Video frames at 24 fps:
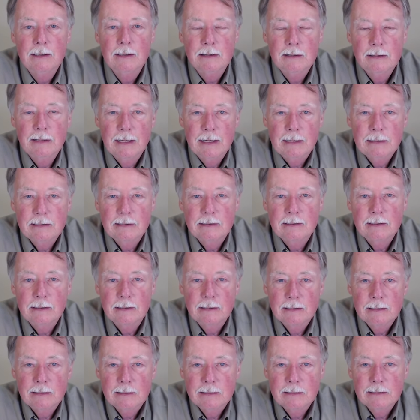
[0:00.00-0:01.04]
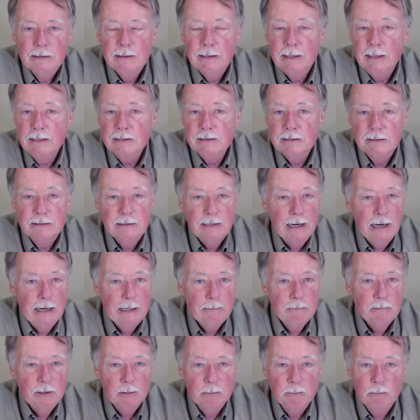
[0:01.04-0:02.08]
that uh, it's
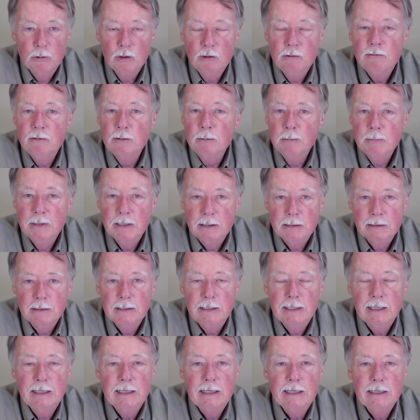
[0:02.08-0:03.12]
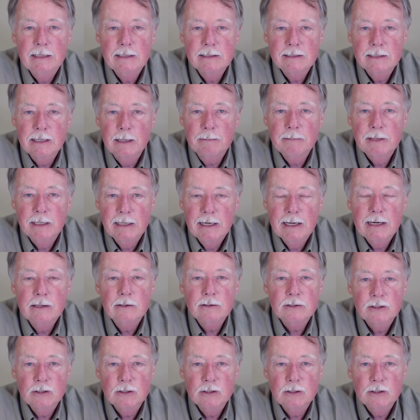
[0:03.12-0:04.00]
time to move them and get into something else.